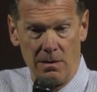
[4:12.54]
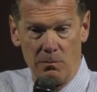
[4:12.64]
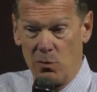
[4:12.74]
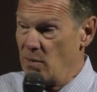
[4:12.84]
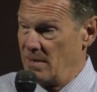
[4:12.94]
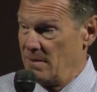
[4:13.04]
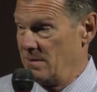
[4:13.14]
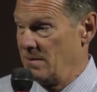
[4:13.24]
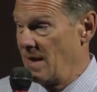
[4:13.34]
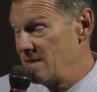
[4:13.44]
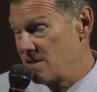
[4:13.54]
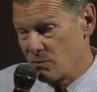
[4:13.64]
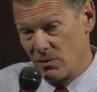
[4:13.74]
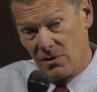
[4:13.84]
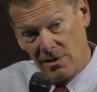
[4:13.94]
Boy, I just
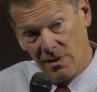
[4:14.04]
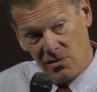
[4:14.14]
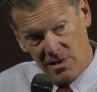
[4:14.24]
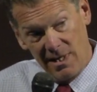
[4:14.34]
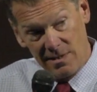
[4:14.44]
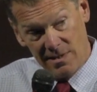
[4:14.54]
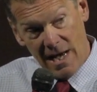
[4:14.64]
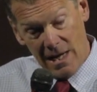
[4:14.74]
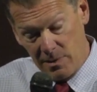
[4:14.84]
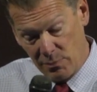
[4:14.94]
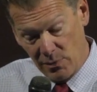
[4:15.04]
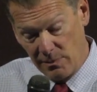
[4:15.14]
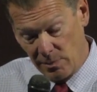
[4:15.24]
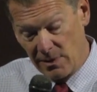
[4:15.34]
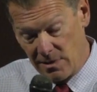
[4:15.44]
want you to know Satan's got to be
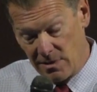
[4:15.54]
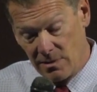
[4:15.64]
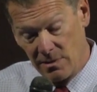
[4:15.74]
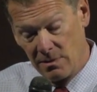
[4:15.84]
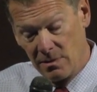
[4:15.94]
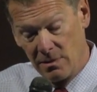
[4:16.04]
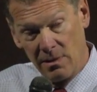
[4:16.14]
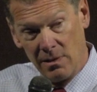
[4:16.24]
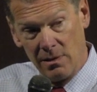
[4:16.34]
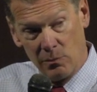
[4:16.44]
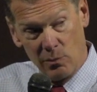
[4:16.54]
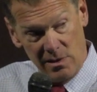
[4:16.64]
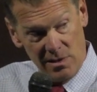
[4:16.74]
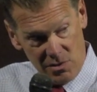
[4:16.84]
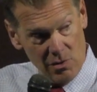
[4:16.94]
pretty pleased with
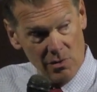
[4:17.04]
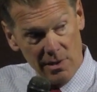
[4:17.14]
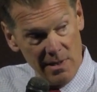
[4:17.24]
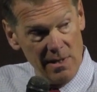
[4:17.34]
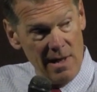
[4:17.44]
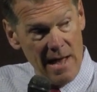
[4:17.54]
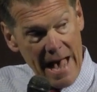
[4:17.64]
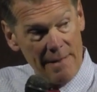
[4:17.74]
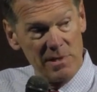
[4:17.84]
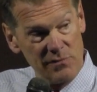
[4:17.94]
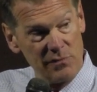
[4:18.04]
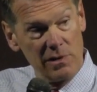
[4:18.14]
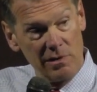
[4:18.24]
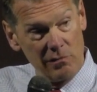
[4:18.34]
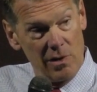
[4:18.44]
this current
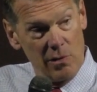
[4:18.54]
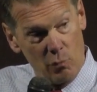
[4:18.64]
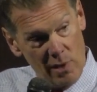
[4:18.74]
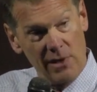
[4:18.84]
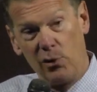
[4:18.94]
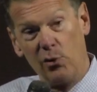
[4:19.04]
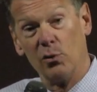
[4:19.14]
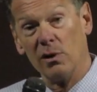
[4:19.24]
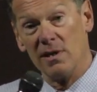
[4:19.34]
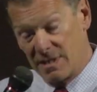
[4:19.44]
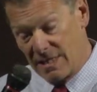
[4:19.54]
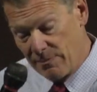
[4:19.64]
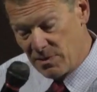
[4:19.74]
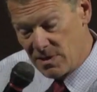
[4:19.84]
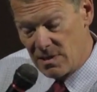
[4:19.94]
atmosphere of ridicule and
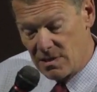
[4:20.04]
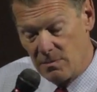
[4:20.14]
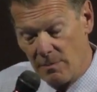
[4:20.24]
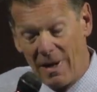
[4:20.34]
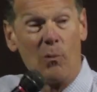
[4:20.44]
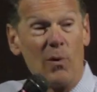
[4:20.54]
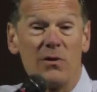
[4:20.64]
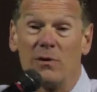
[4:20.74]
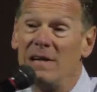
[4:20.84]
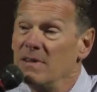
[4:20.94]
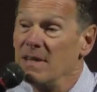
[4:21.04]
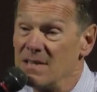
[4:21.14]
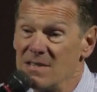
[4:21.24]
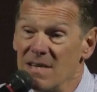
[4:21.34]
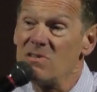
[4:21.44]
skepticism about whether he even
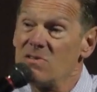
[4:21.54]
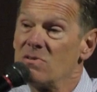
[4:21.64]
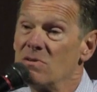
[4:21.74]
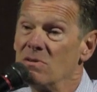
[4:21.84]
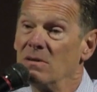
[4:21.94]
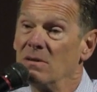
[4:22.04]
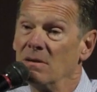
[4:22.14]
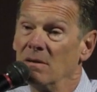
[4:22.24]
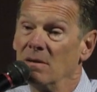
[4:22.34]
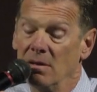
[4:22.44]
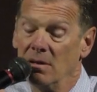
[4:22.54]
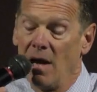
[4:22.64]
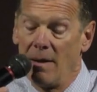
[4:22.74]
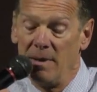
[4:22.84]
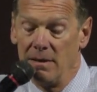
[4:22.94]
exists.
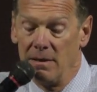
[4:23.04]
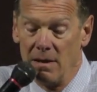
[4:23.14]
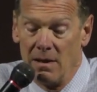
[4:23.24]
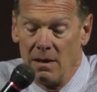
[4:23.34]
I mean,